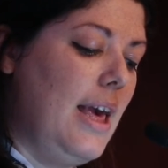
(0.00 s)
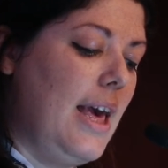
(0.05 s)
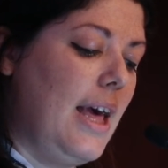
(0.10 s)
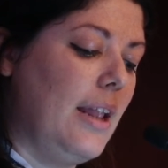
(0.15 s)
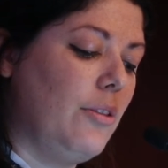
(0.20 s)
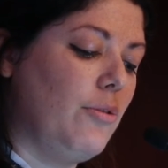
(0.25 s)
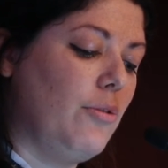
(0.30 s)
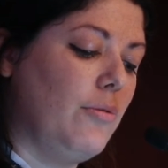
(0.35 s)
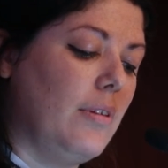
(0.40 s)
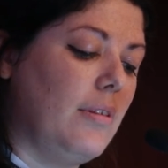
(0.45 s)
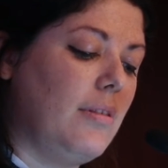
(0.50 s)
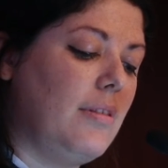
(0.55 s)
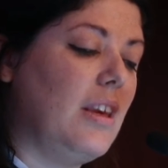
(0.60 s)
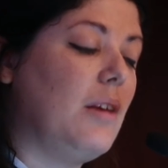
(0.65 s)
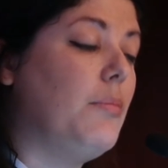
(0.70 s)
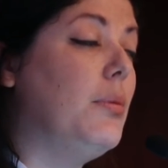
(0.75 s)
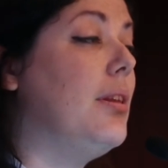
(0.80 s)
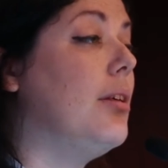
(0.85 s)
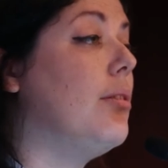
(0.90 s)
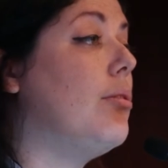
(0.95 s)
and through the
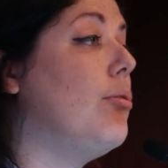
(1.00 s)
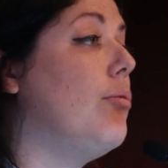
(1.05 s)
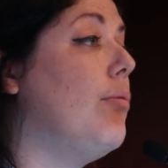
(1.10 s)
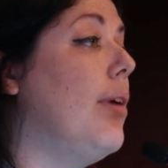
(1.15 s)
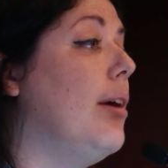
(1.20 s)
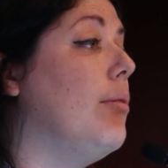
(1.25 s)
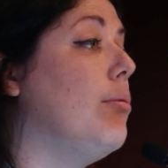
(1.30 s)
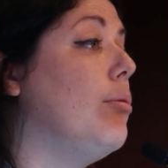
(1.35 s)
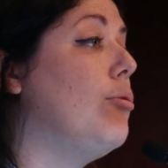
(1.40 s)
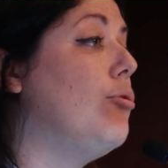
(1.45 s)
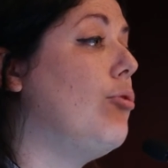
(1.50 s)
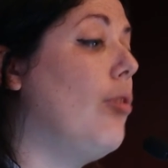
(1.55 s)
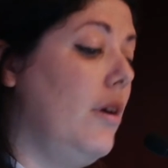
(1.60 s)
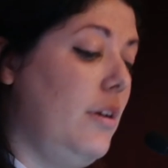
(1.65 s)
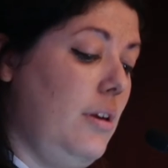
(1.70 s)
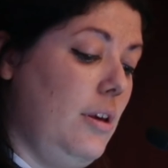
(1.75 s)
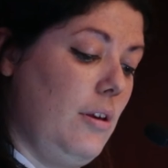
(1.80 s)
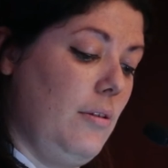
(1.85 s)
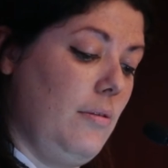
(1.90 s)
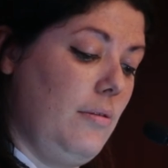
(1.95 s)
stigma that surrounds
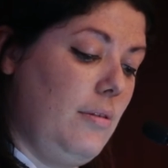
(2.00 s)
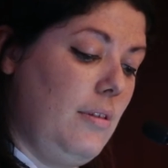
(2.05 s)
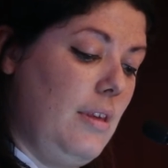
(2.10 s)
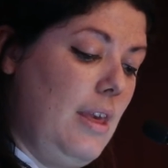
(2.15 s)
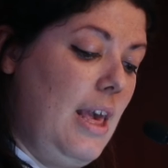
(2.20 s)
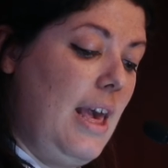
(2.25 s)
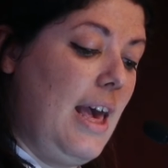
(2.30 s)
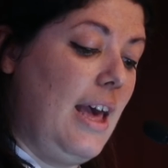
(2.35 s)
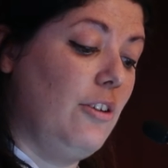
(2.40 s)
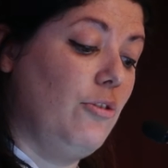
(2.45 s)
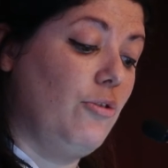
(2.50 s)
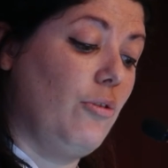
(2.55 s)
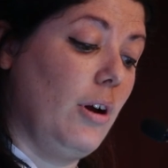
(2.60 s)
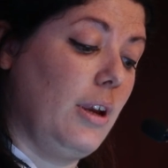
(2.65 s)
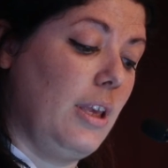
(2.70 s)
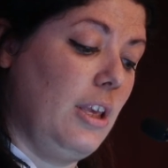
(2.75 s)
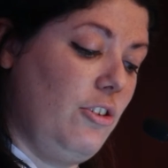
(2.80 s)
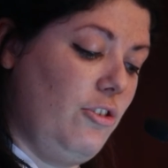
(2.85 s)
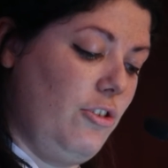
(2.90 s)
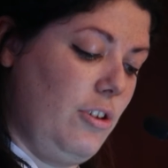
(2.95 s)
drug use and
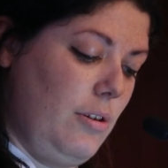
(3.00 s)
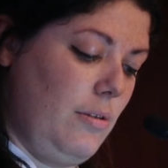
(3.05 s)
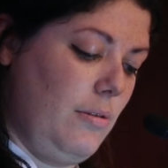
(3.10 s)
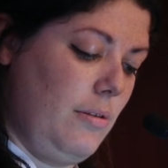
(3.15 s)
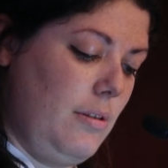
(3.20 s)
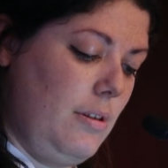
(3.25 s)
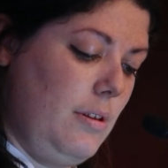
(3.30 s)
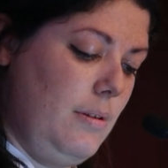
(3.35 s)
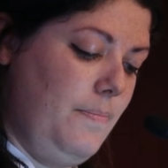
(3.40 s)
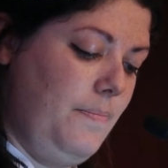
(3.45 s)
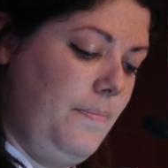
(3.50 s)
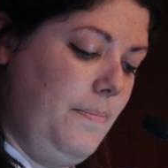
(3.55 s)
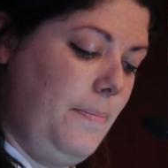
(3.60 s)
drug issues.